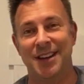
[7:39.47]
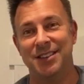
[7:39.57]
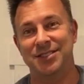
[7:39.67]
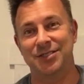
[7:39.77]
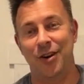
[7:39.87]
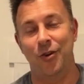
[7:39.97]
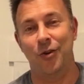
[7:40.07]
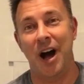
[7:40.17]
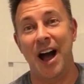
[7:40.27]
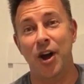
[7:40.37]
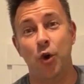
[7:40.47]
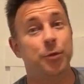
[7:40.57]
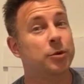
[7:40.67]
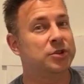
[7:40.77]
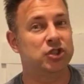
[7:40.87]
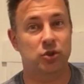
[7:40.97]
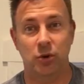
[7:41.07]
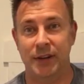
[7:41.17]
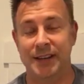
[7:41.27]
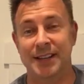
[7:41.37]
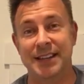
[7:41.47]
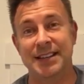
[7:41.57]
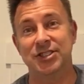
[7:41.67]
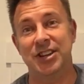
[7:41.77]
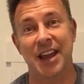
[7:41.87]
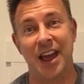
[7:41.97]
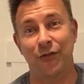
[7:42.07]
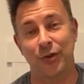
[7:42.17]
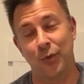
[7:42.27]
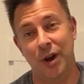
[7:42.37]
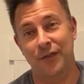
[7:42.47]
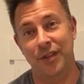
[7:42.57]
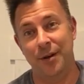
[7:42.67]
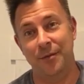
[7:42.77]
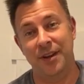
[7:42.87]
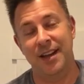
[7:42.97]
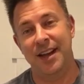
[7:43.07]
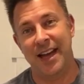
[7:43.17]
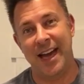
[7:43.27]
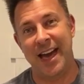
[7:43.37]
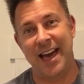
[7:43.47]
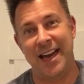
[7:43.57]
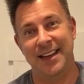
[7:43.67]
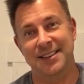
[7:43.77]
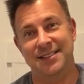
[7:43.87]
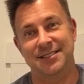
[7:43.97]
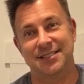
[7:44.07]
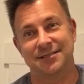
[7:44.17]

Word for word: So I hope you enjoyed each and every one of them. And